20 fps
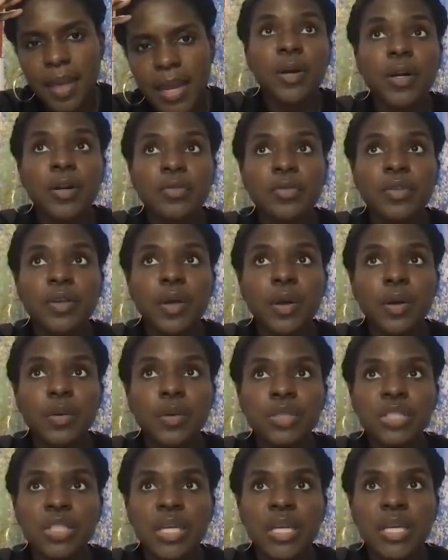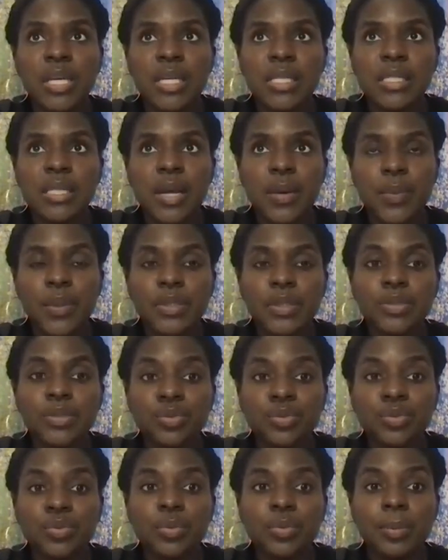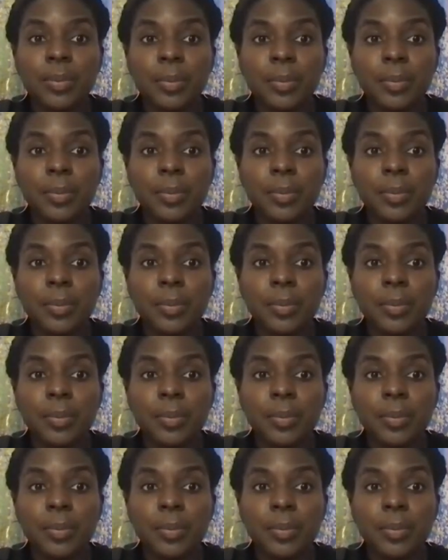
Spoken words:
Part of the coaching is that we do